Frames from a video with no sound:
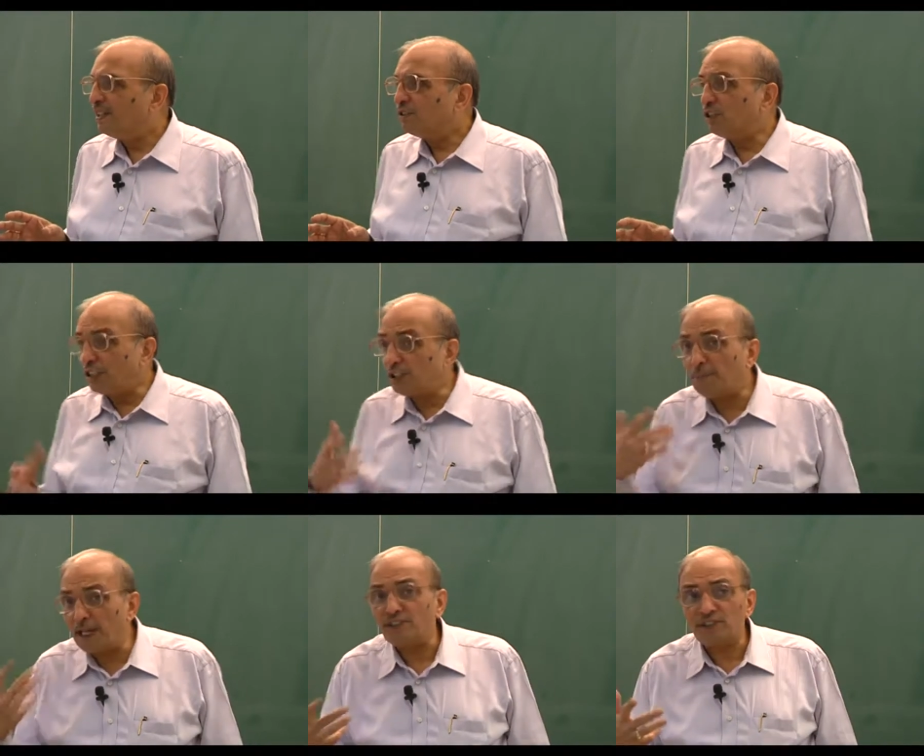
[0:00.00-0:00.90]
So, it is
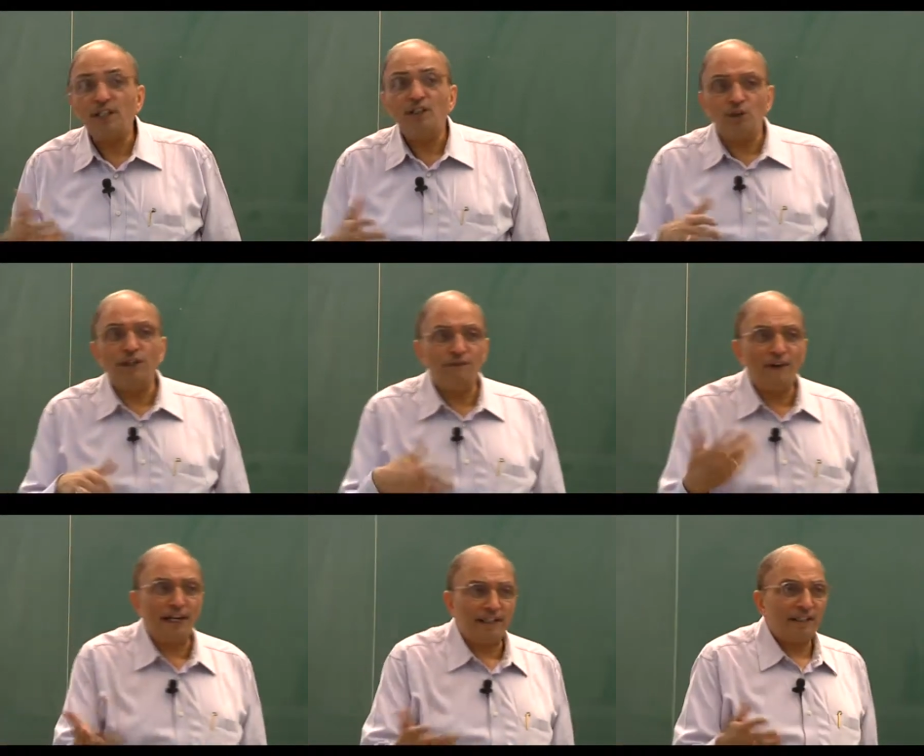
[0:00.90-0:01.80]
best to
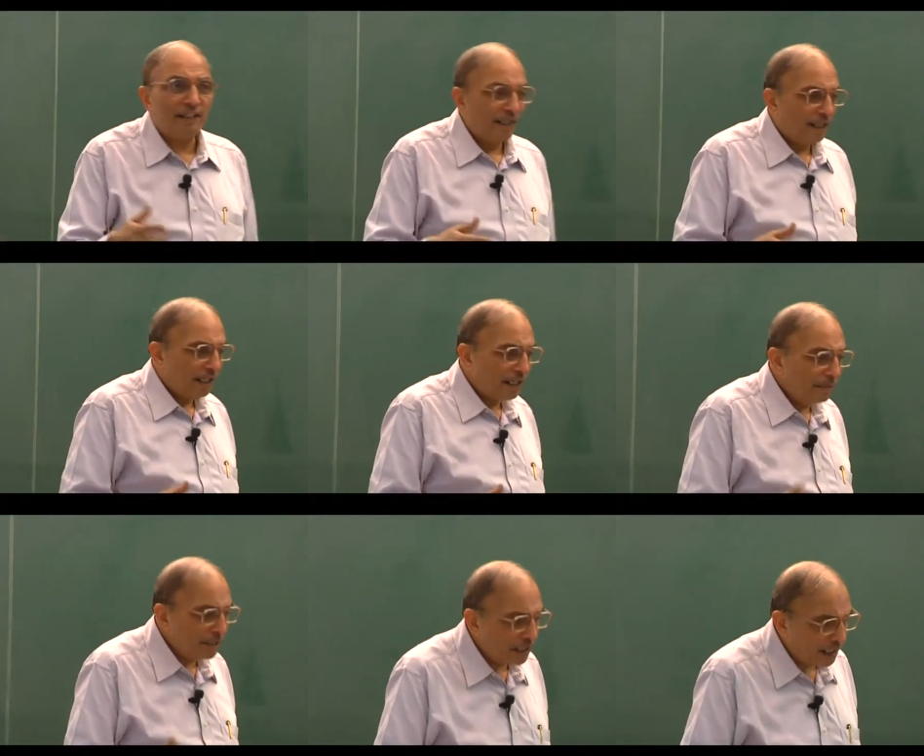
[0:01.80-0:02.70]
reflect
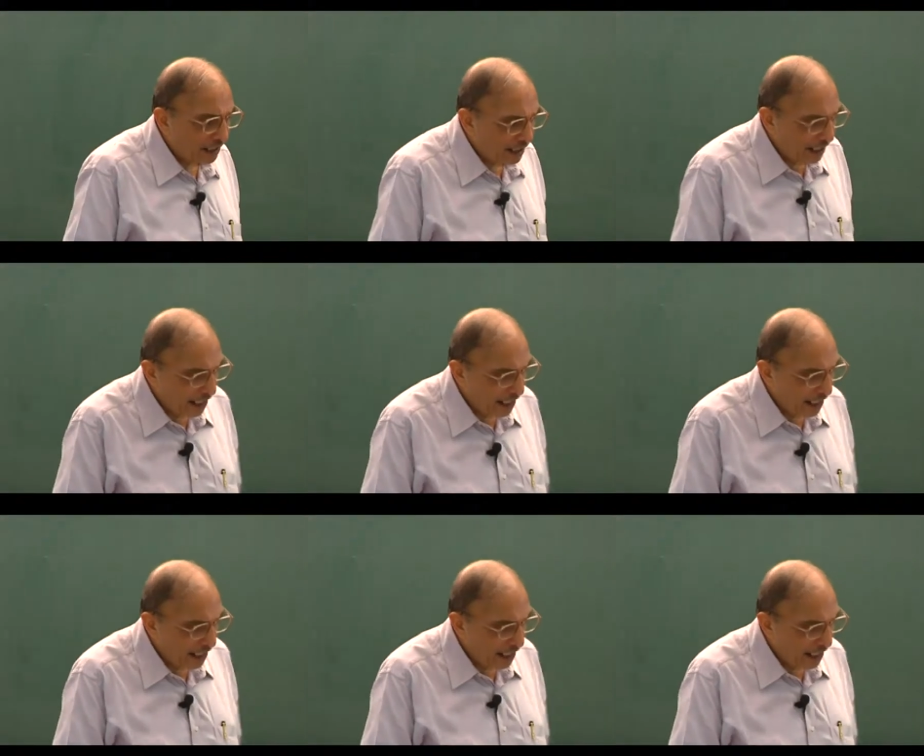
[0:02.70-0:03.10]
immediately